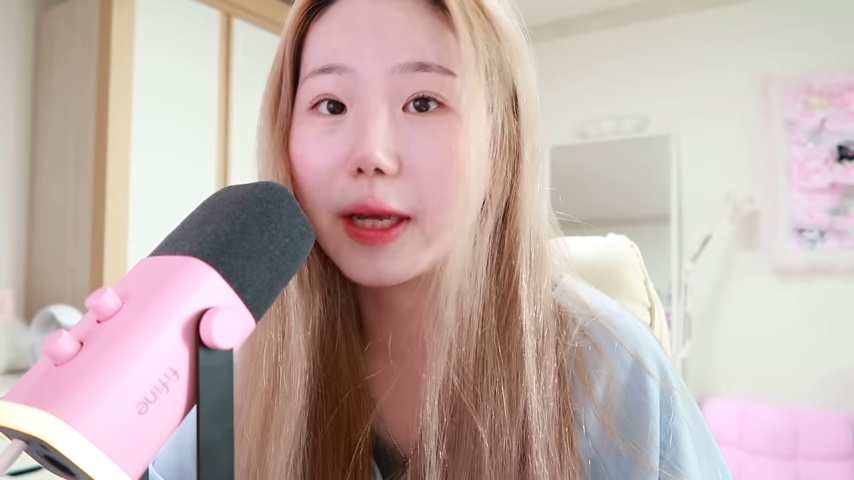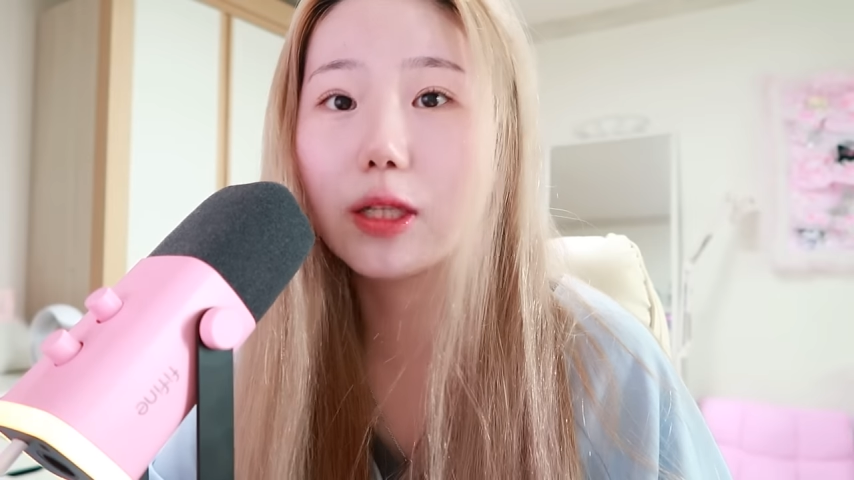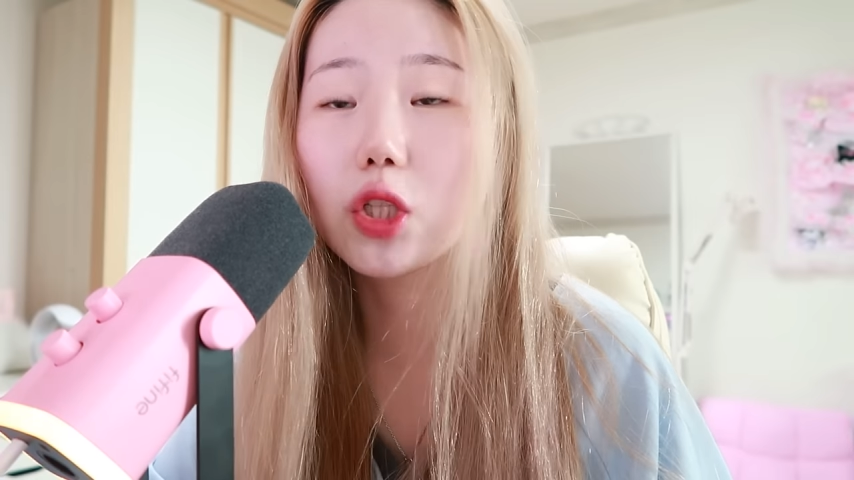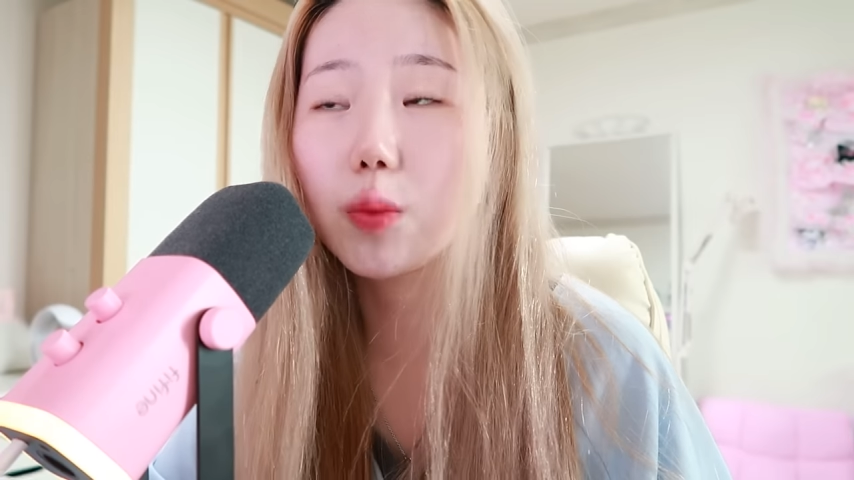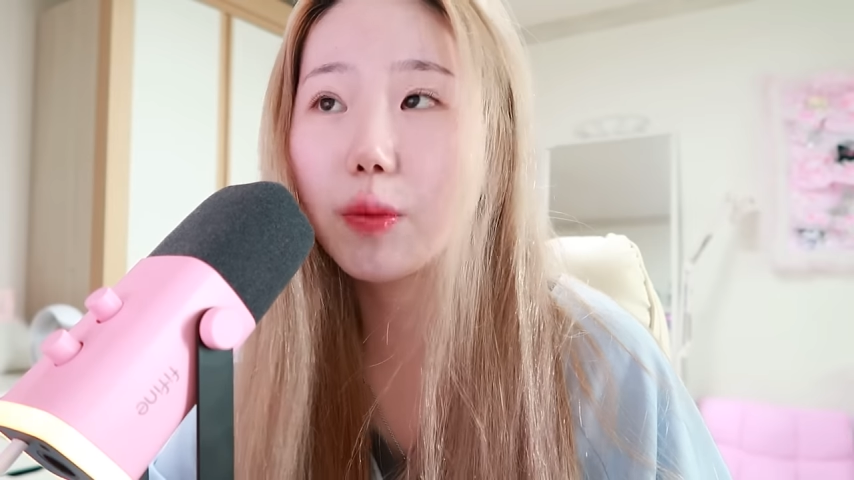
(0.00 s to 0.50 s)

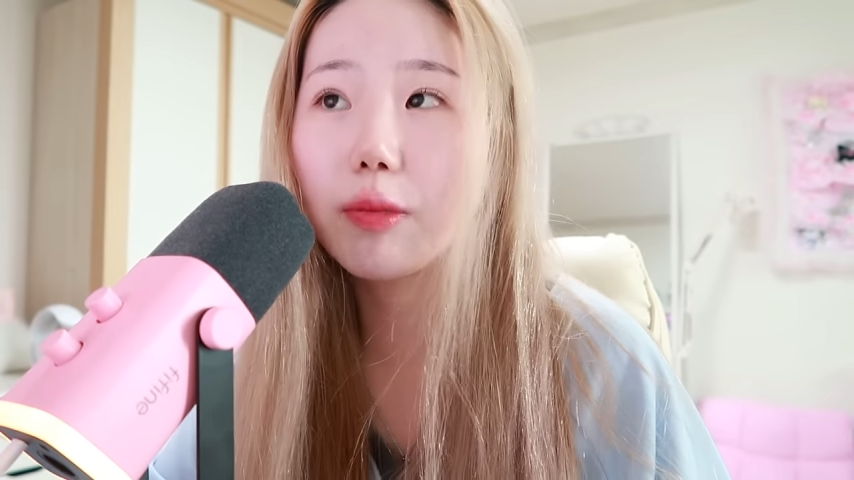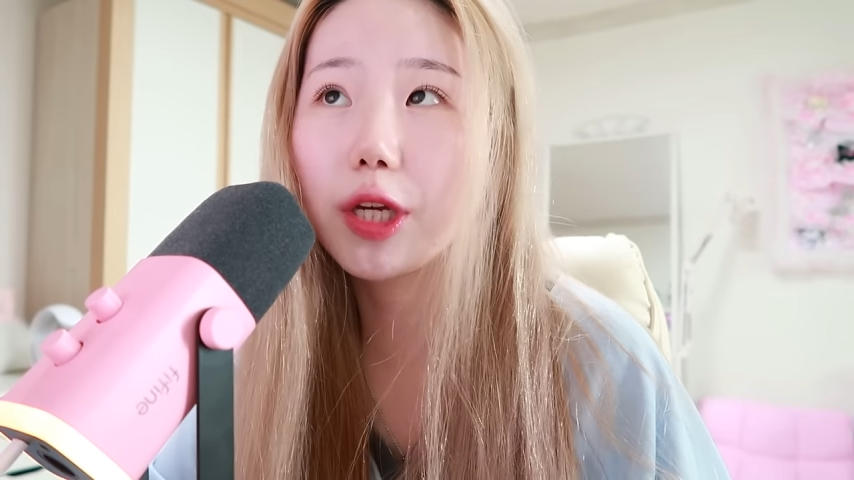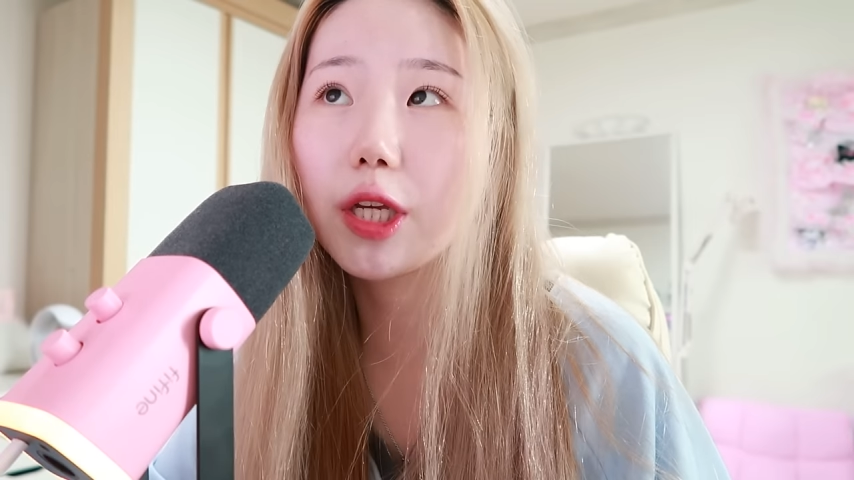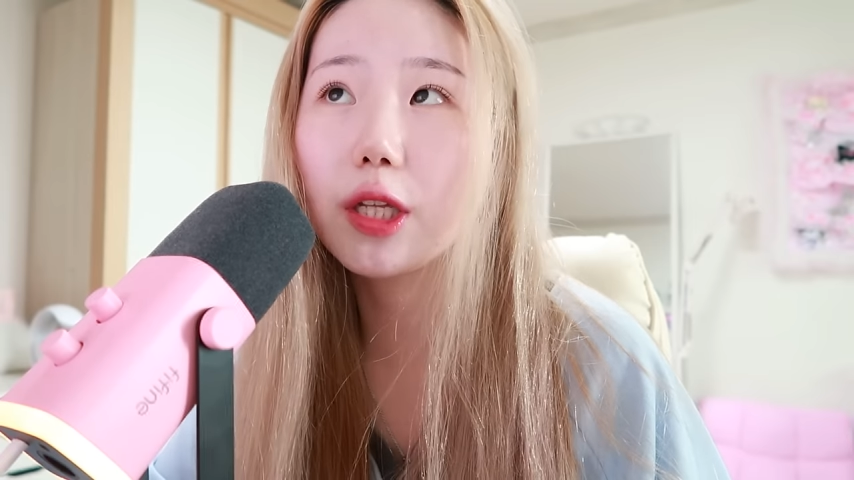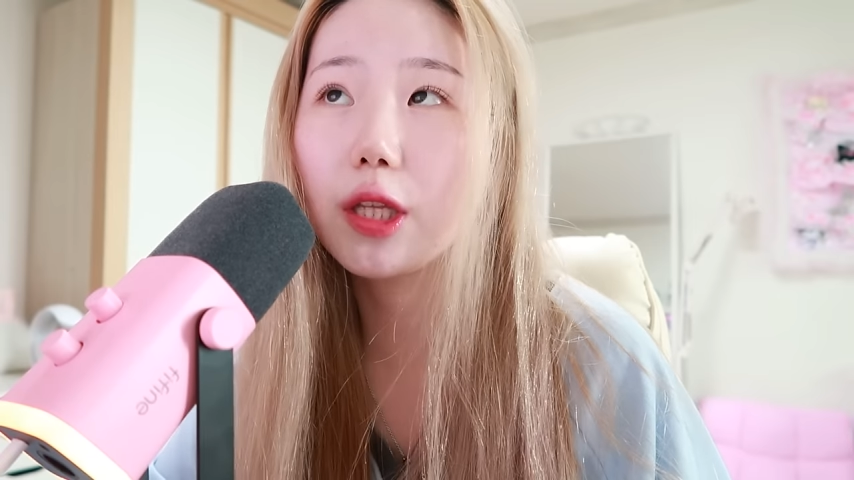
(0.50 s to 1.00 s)
and
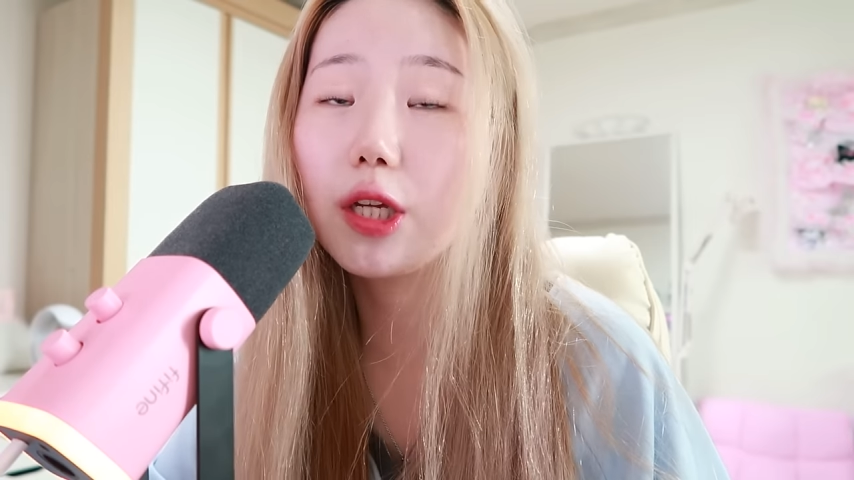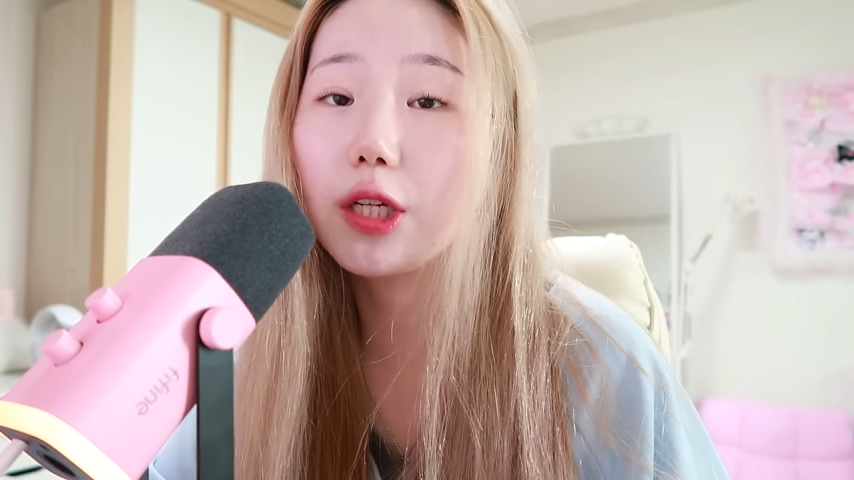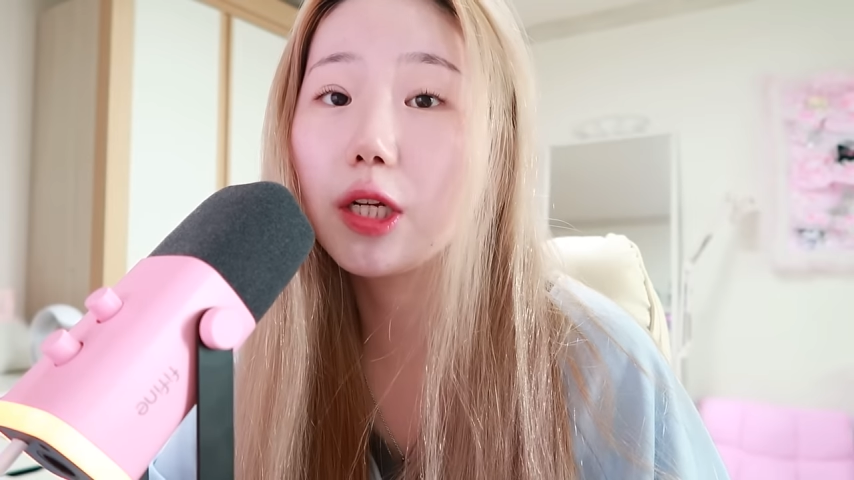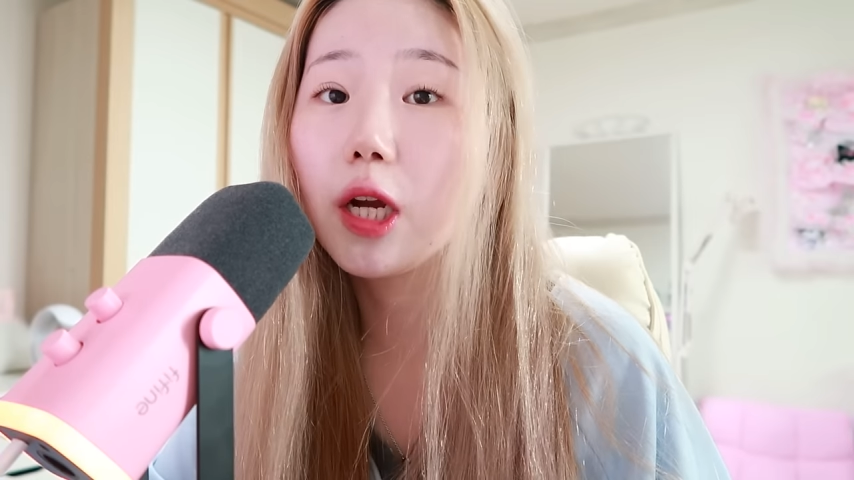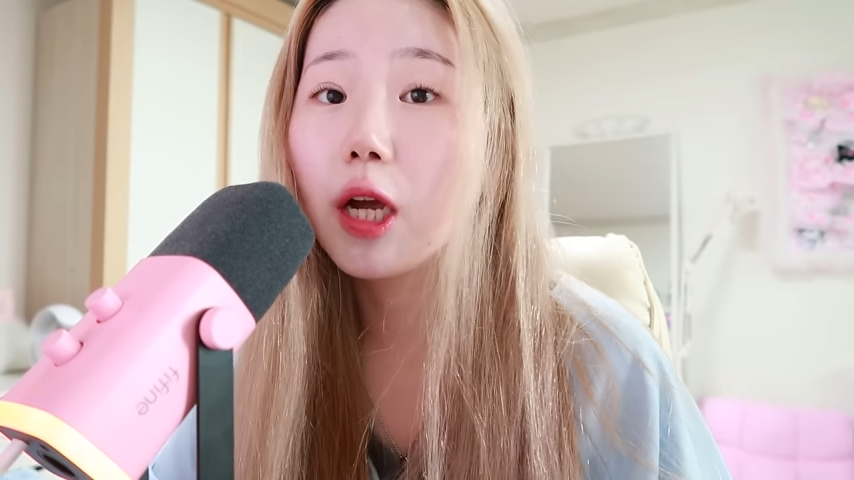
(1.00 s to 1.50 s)
supermarket
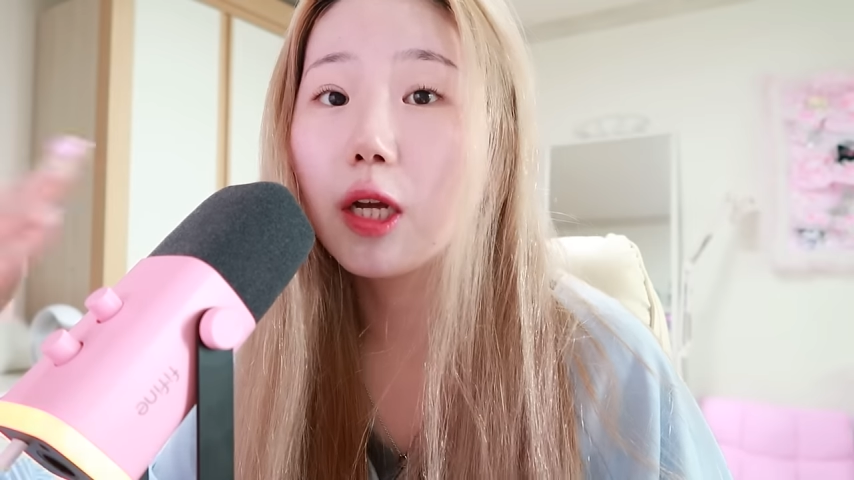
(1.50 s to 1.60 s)
near